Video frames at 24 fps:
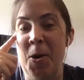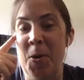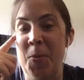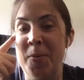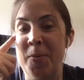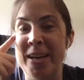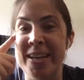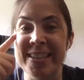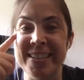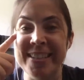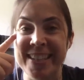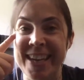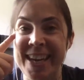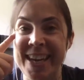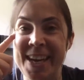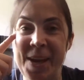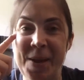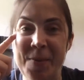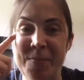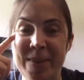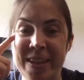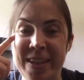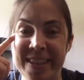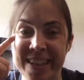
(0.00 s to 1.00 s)
all my
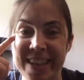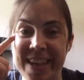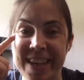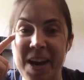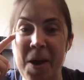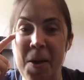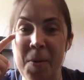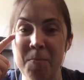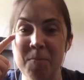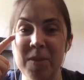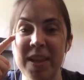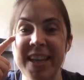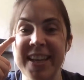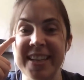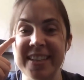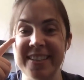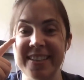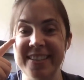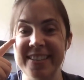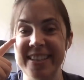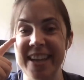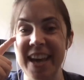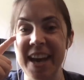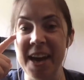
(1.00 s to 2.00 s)
time in the
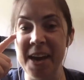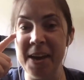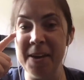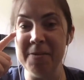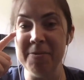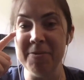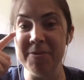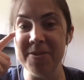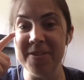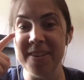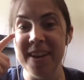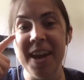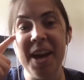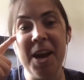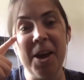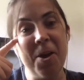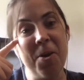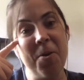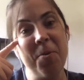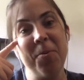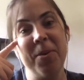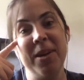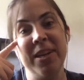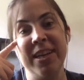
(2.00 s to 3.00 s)
complex stuff
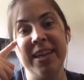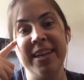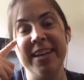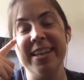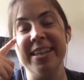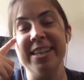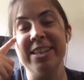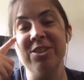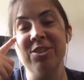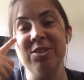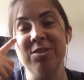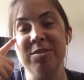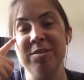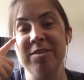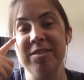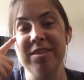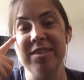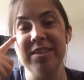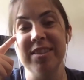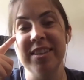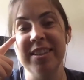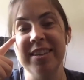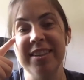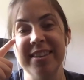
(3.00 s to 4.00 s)
when I can
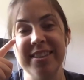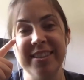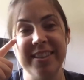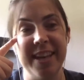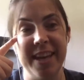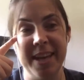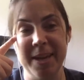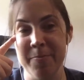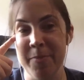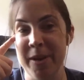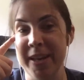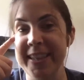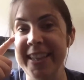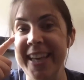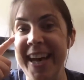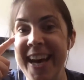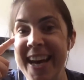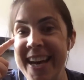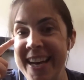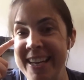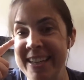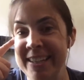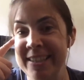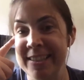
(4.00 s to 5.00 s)
just take my
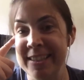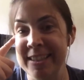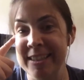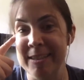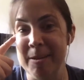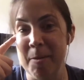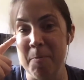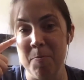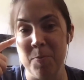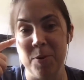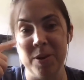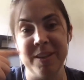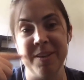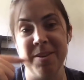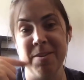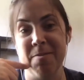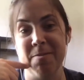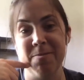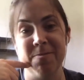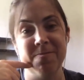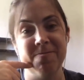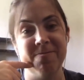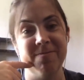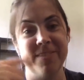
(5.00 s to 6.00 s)
lines, put
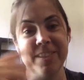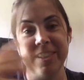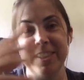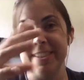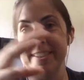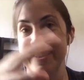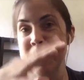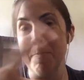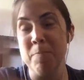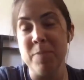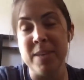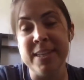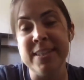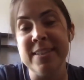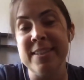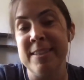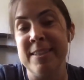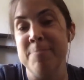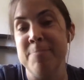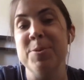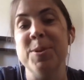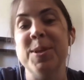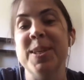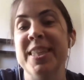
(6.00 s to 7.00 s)
something
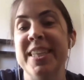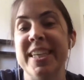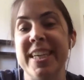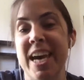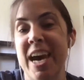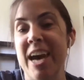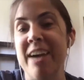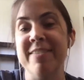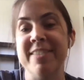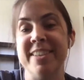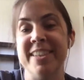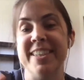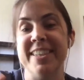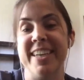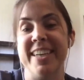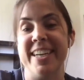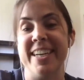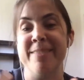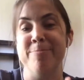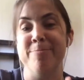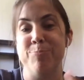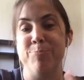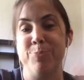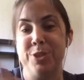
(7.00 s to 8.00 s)
simple on the cover
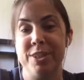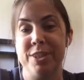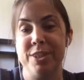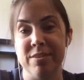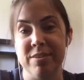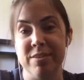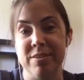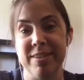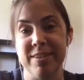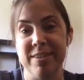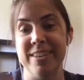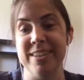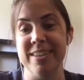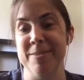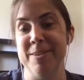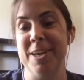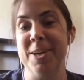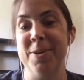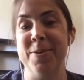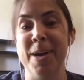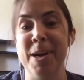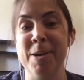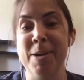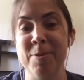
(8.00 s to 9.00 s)
and
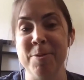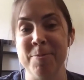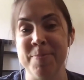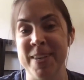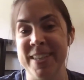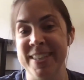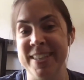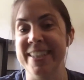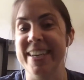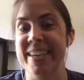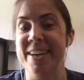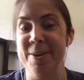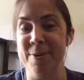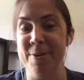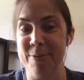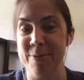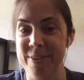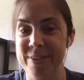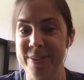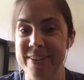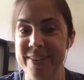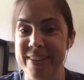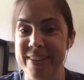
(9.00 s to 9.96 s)
go on with myself.